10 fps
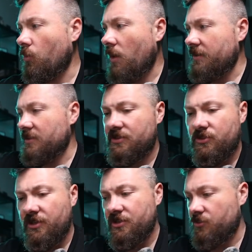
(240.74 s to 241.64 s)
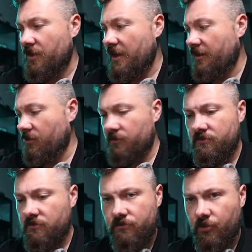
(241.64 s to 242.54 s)
one illustration rare, it would
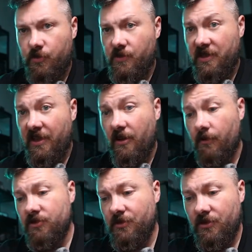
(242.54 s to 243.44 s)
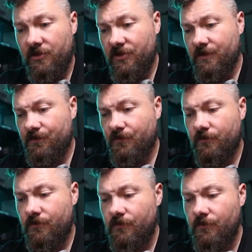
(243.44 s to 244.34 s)
probably get up, to be honest.
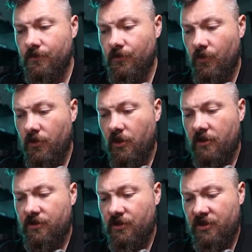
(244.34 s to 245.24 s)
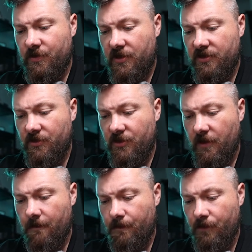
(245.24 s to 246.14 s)
All right, Surging Sparks, here we go.